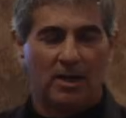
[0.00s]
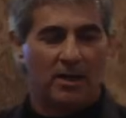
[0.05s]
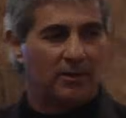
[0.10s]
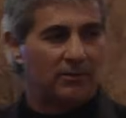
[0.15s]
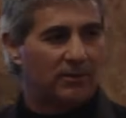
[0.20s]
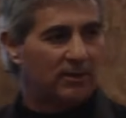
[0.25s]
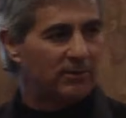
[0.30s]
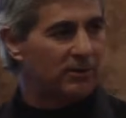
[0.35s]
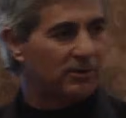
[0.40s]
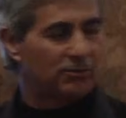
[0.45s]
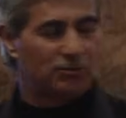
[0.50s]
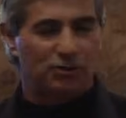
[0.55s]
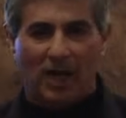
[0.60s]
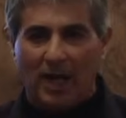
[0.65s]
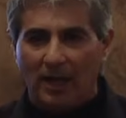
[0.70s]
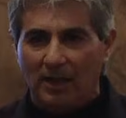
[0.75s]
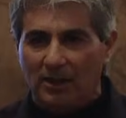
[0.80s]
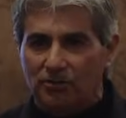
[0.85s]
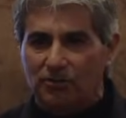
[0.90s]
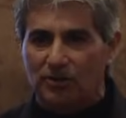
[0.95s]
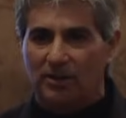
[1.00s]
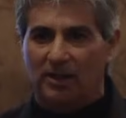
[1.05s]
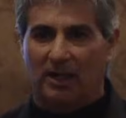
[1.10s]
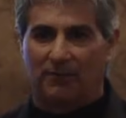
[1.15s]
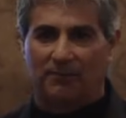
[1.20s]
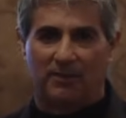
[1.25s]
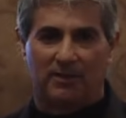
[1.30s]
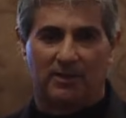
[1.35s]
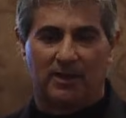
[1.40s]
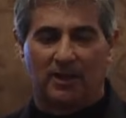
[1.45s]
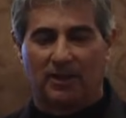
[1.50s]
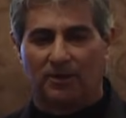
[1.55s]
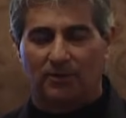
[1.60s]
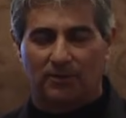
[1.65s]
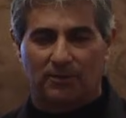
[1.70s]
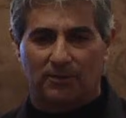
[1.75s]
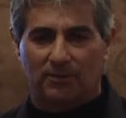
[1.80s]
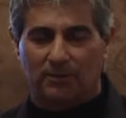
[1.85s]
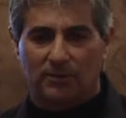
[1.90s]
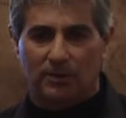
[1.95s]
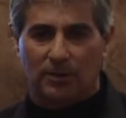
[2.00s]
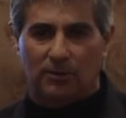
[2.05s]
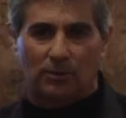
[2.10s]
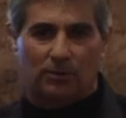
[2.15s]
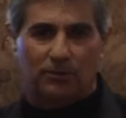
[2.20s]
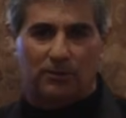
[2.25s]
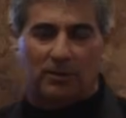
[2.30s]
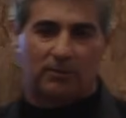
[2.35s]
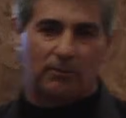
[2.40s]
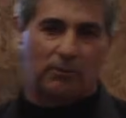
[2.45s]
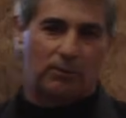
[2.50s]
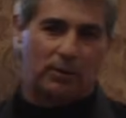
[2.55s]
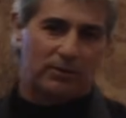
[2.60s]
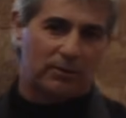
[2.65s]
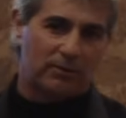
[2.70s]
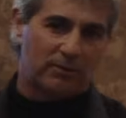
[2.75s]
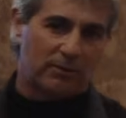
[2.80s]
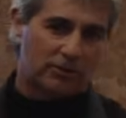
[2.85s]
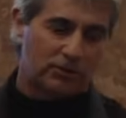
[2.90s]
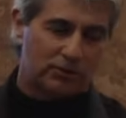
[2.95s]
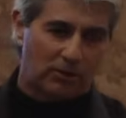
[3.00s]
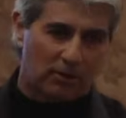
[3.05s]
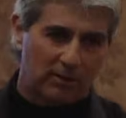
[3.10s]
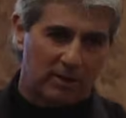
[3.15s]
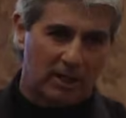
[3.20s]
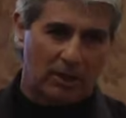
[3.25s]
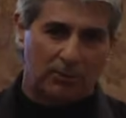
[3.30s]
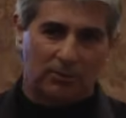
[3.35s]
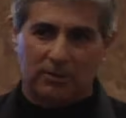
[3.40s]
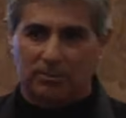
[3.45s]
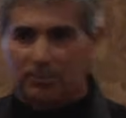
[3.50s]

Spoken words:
They're challenging everything, or whether they're starting out with